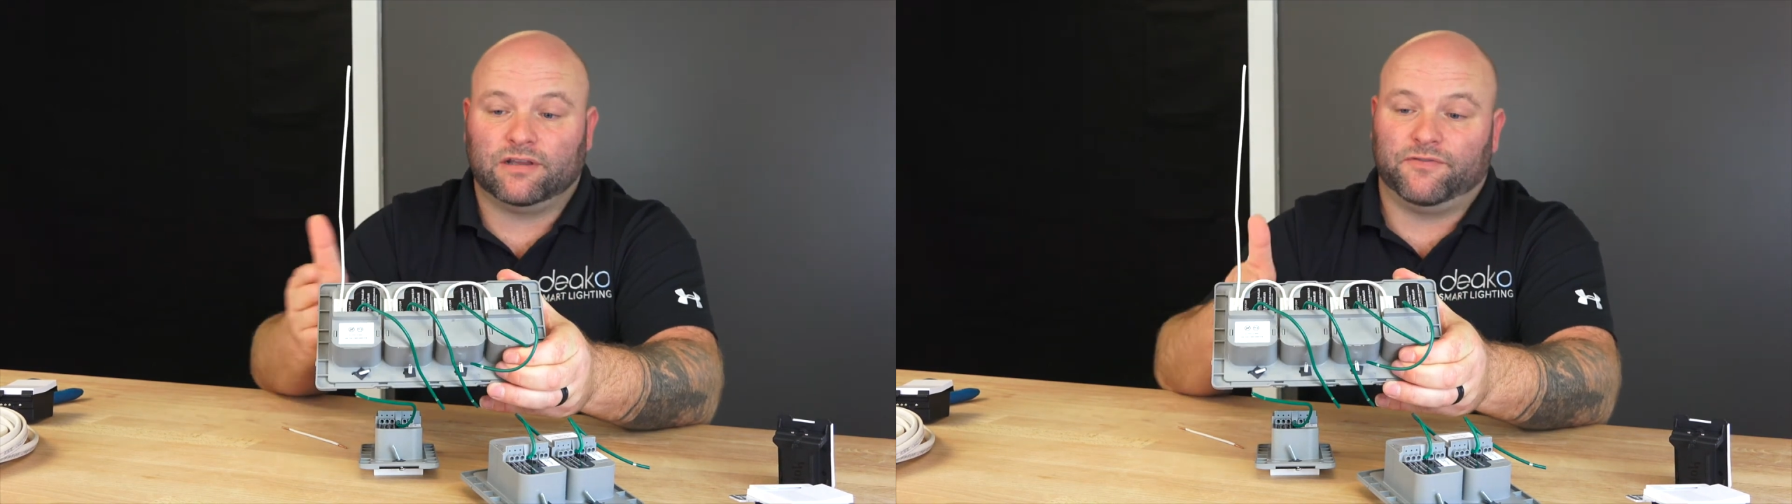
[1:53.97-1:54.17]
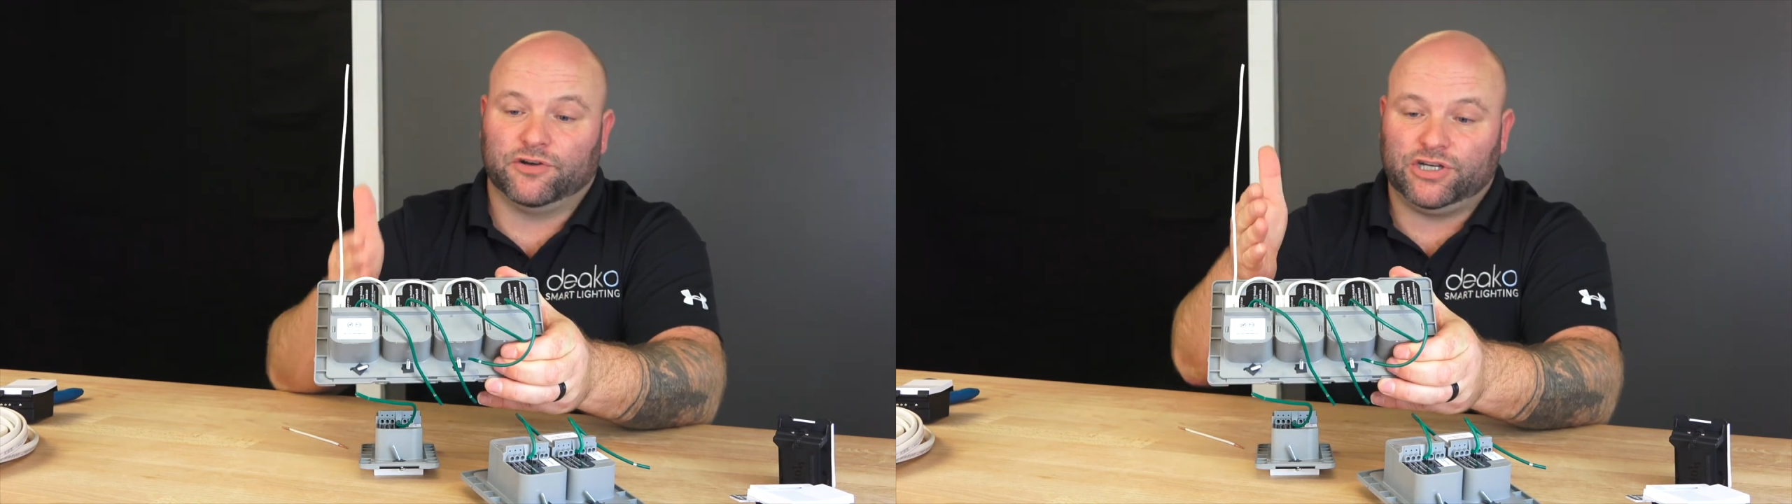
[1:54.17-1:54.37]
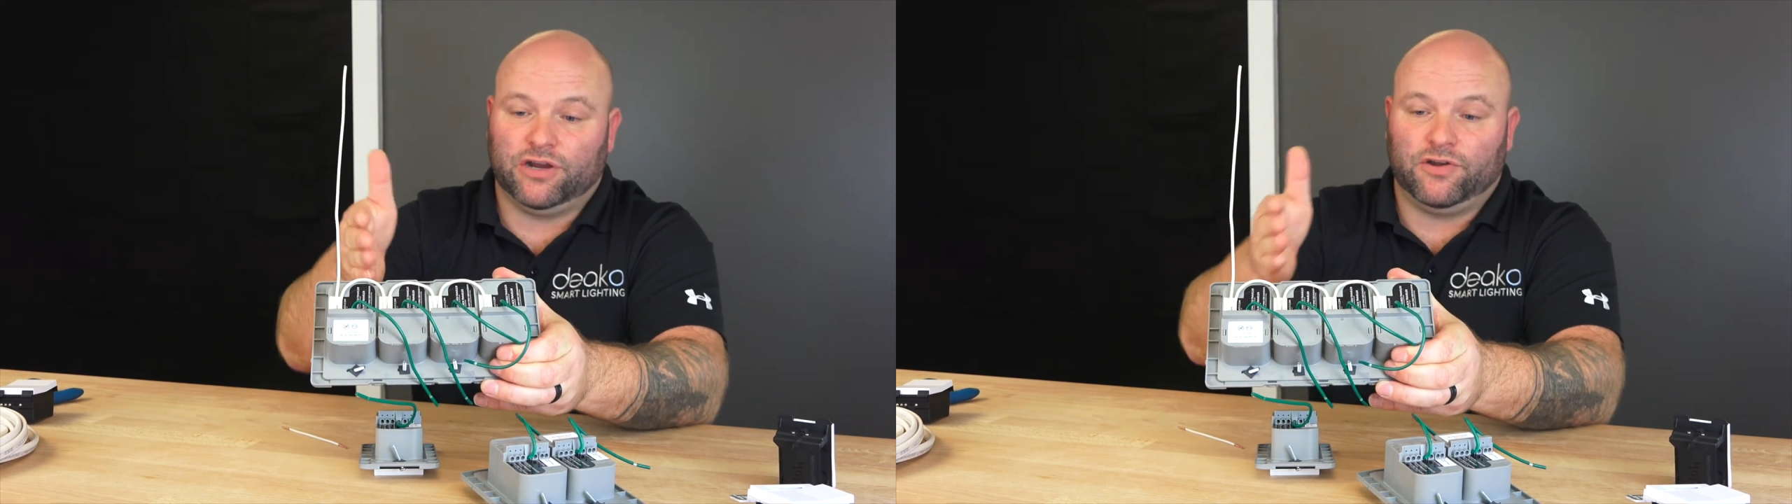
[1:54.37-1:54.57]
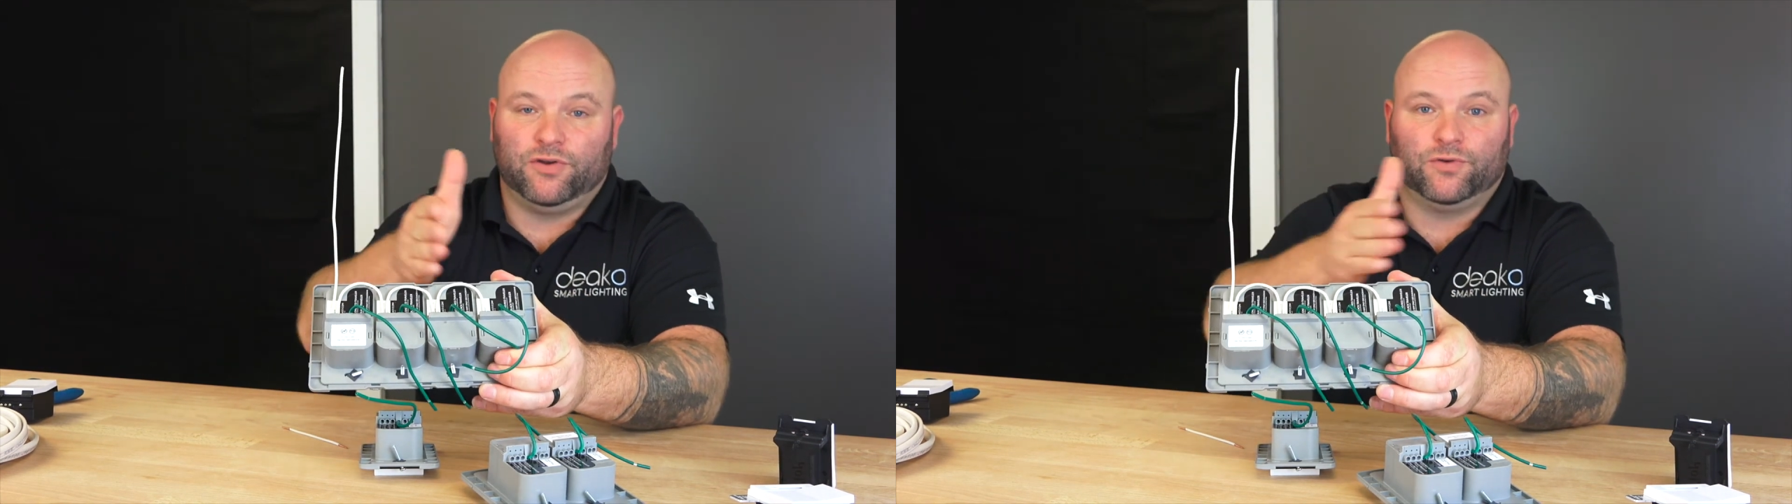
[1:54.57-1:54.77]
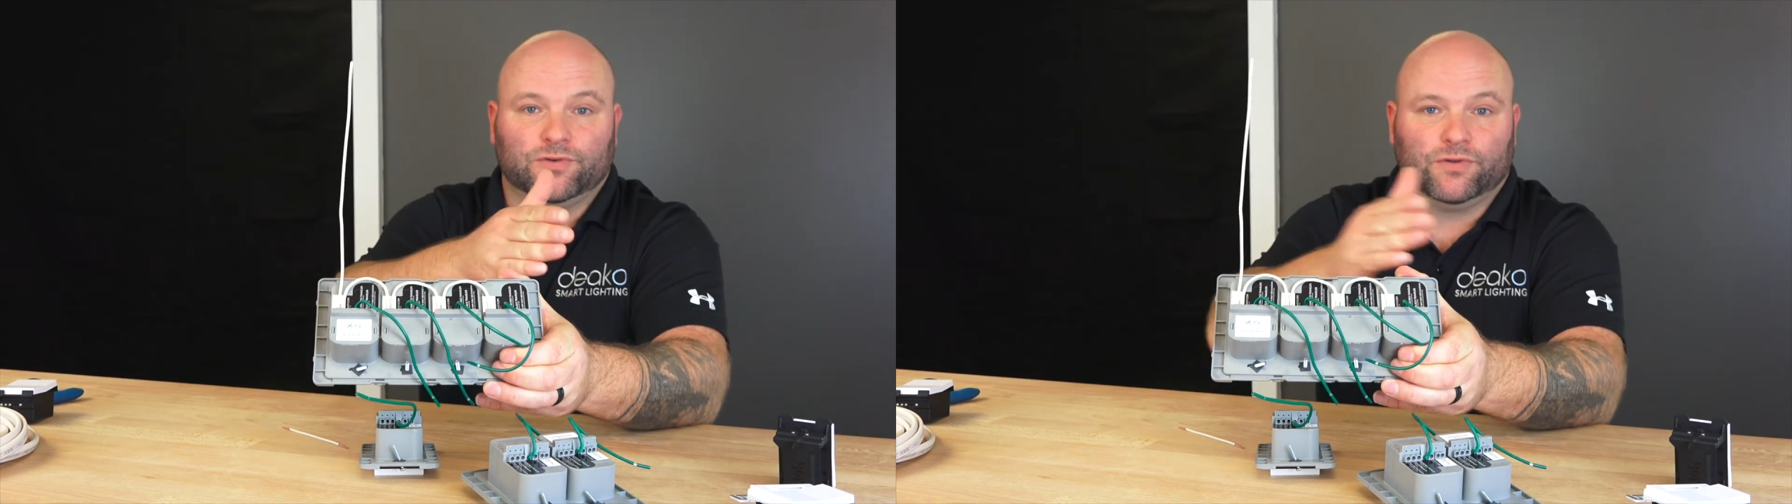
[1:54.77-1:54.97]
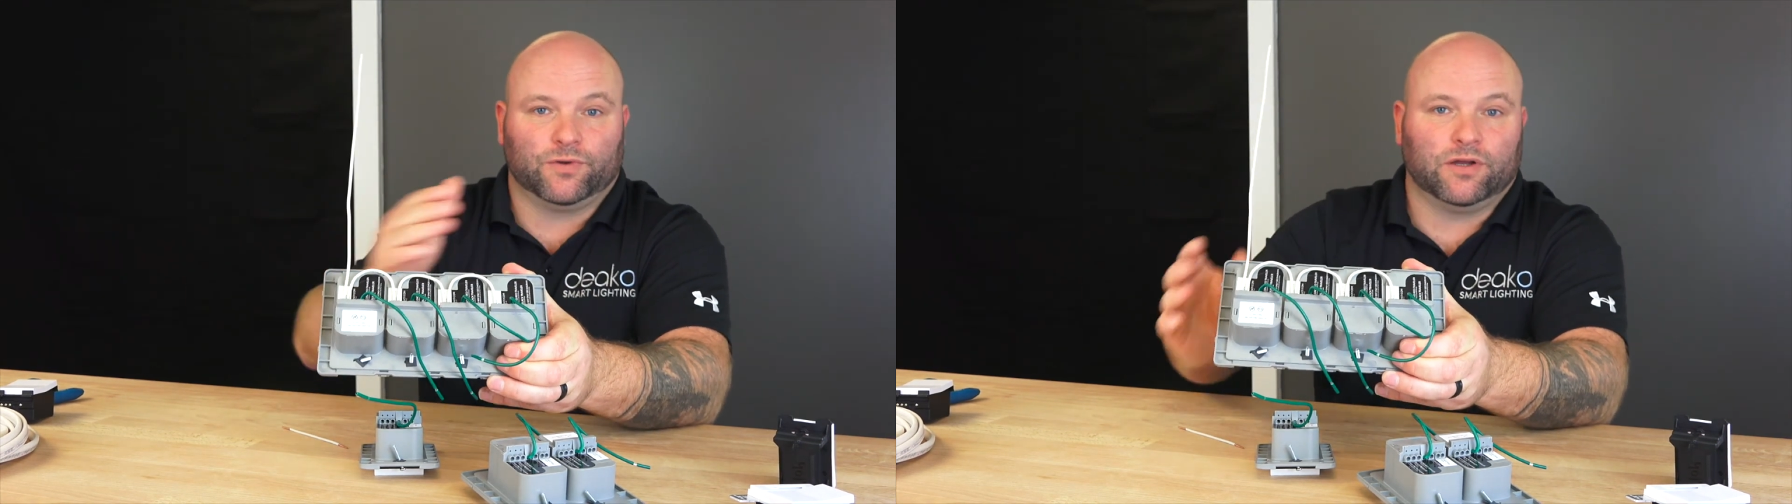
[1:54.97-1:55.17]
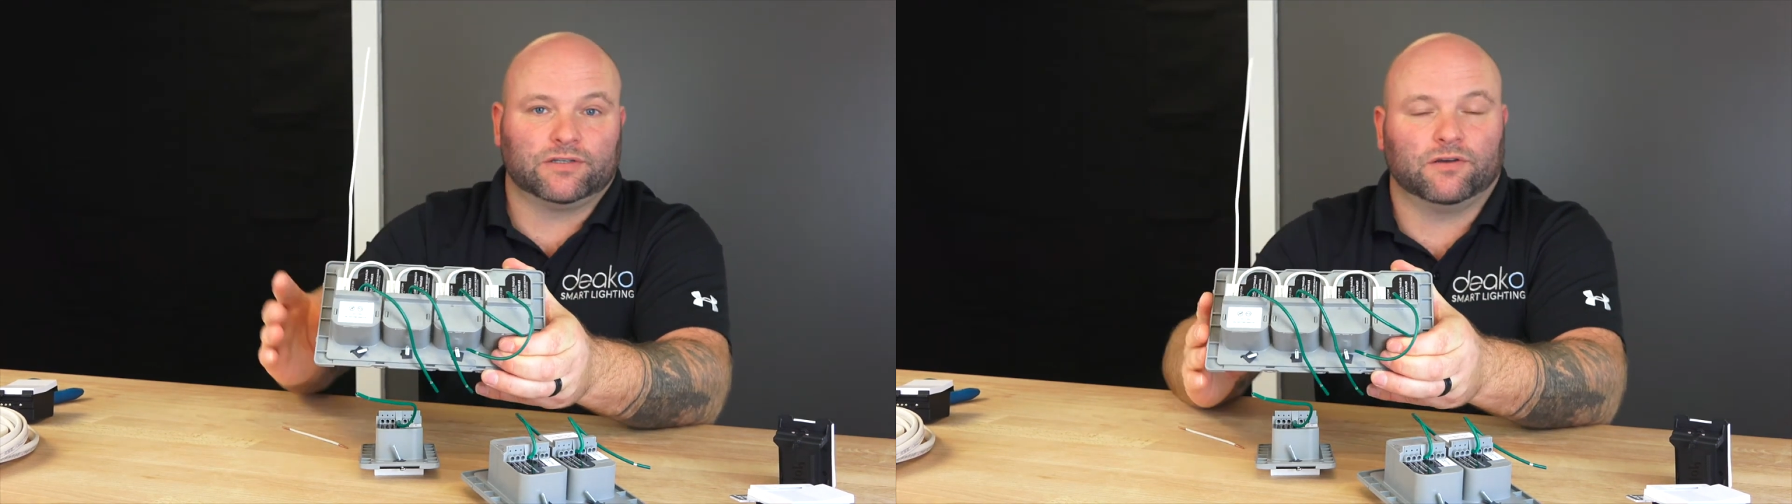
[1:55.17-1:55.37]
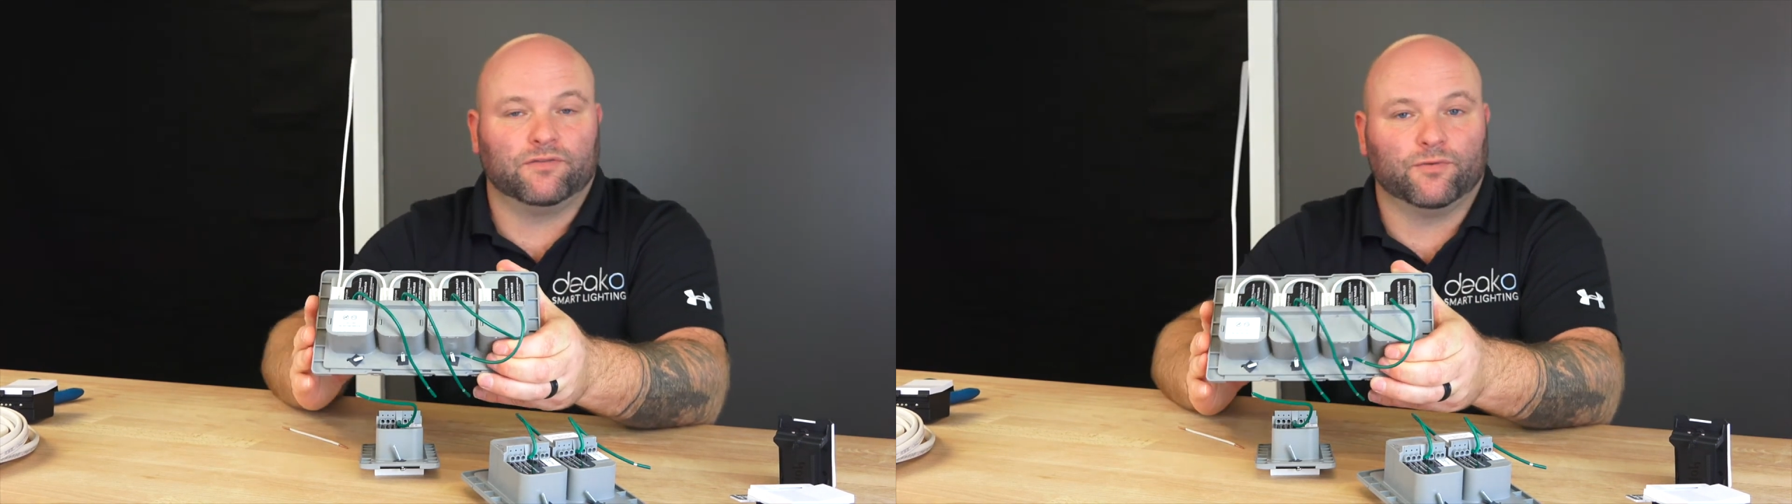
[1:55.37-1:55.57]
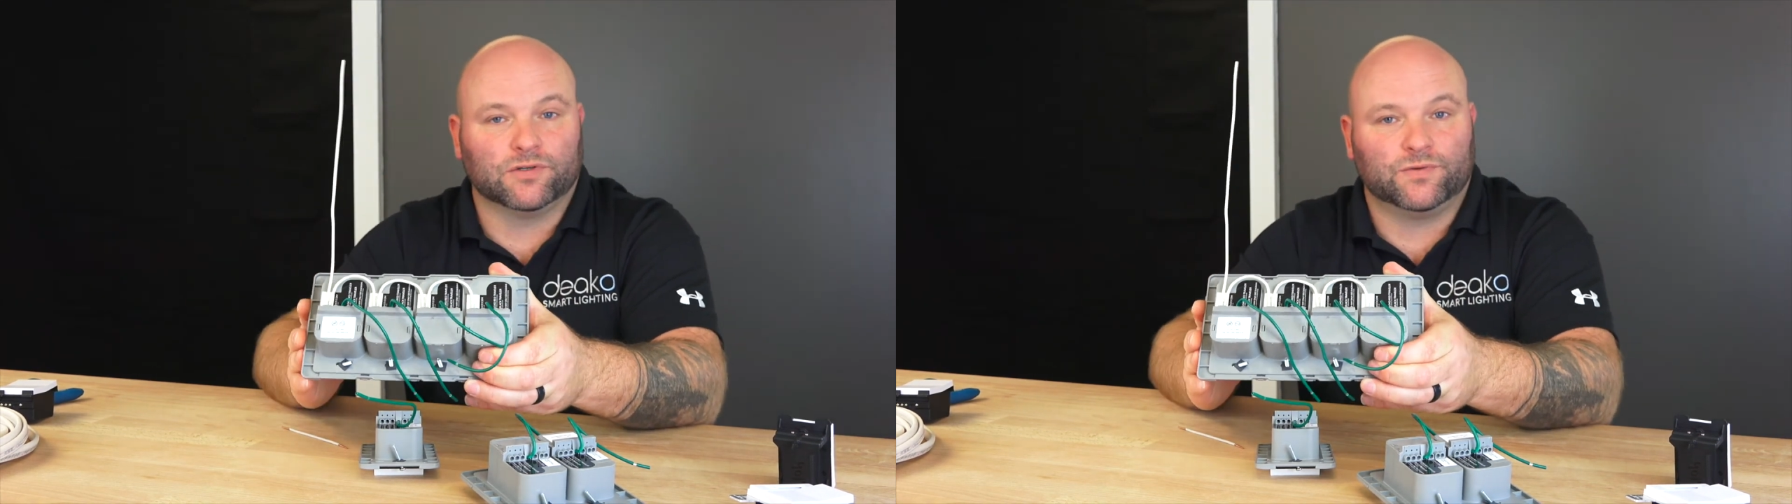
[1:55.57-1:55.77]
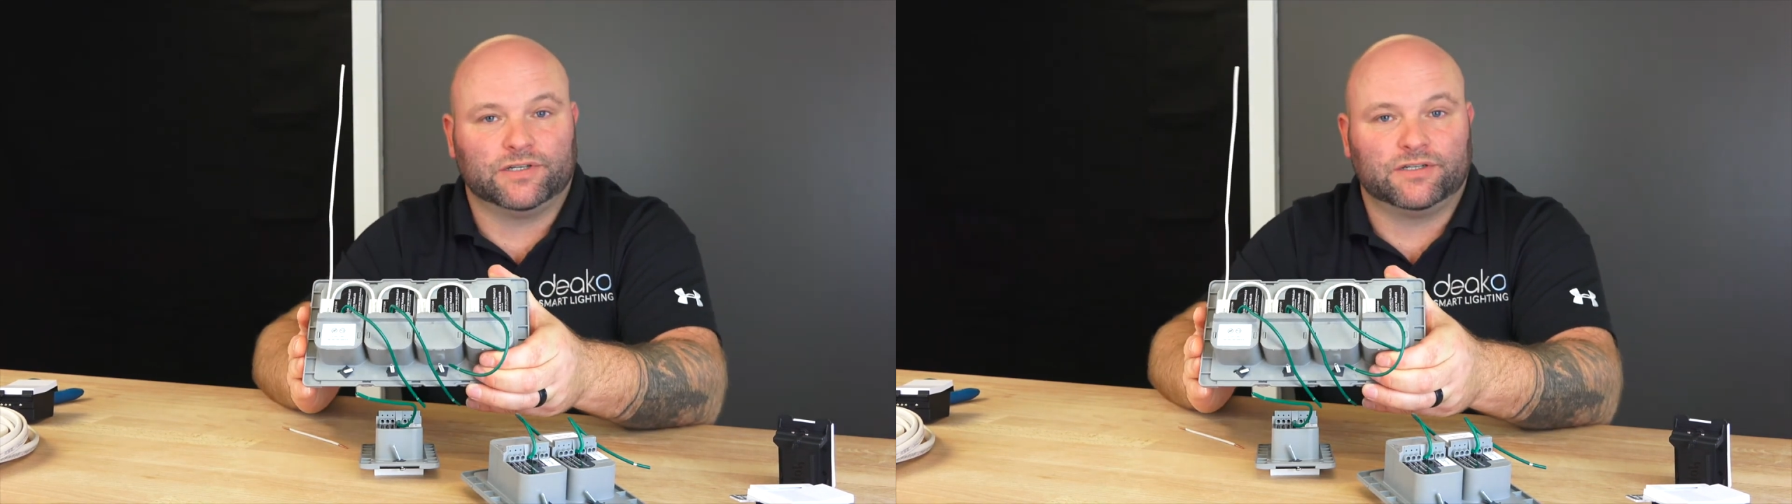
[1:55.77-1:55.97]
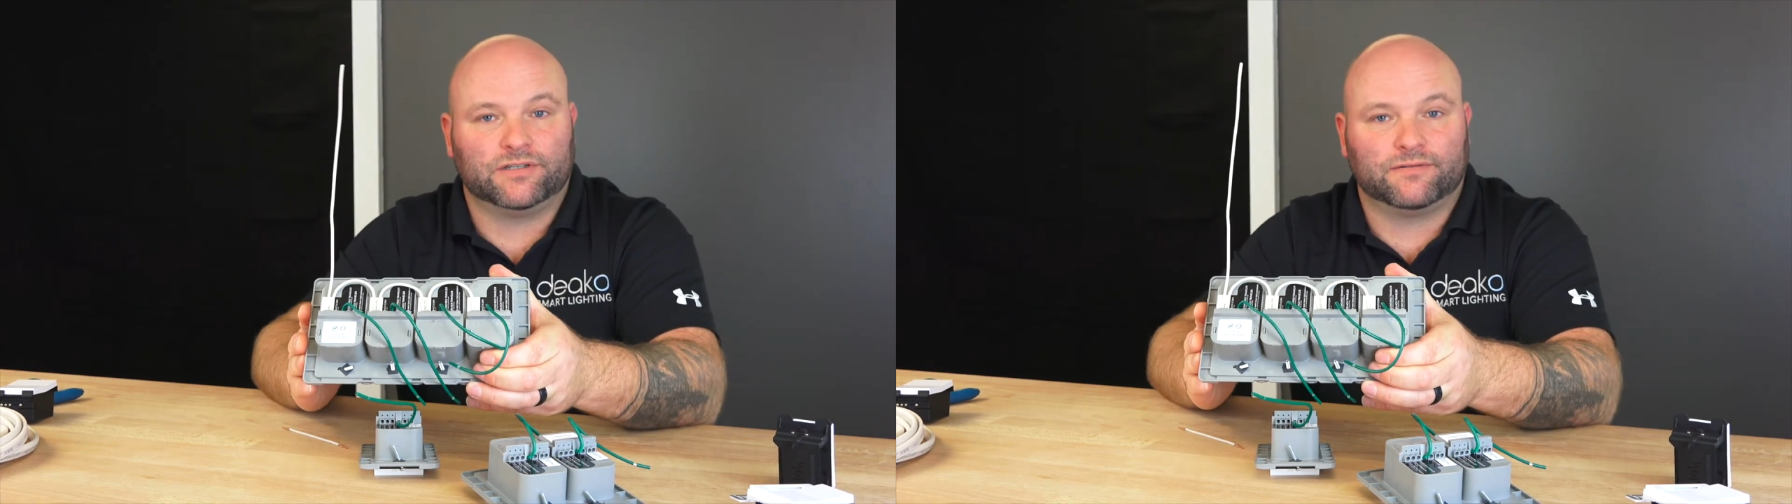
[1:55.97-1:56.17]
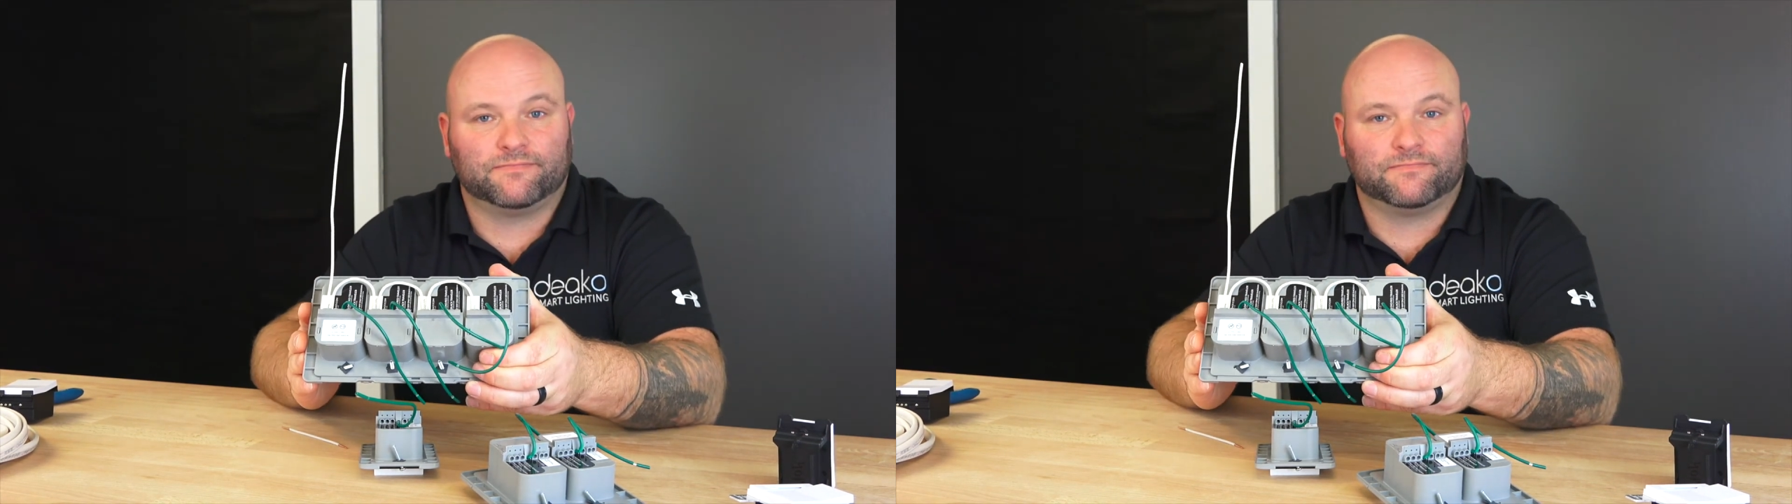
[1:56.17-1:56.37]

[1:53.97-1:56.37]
if you're sharing neutral across all 4 switches.